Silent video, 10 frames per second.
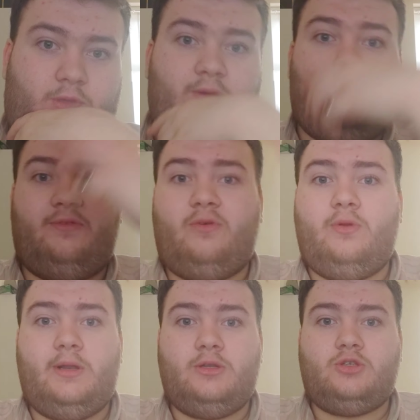you're
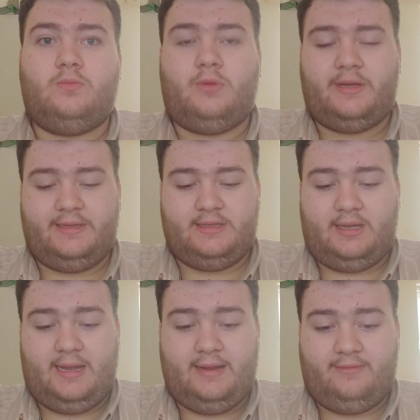funding somebody's
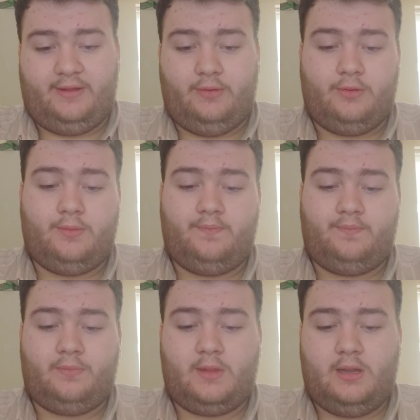livelihood,
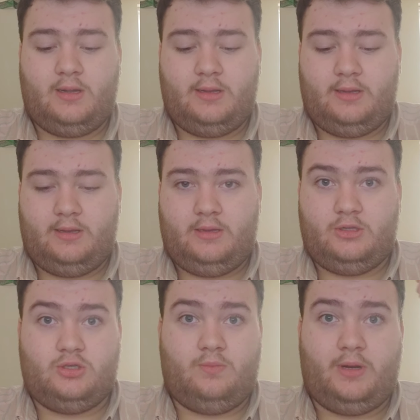
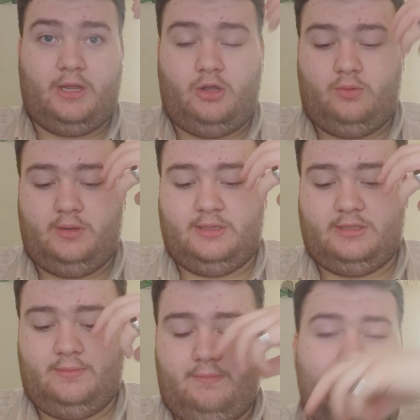somebody who
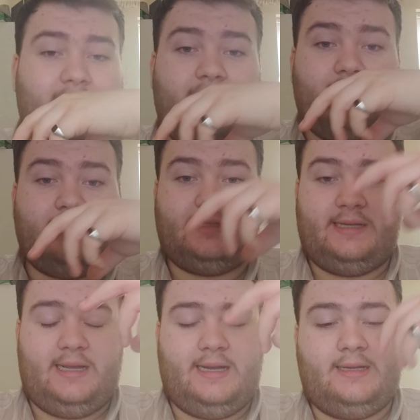is making
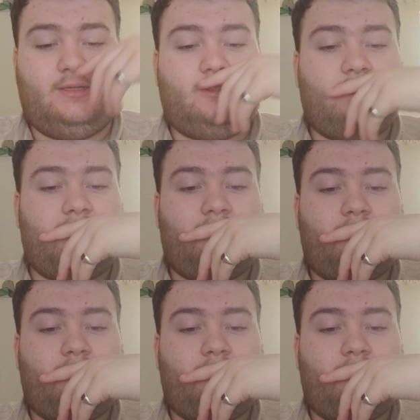cigars,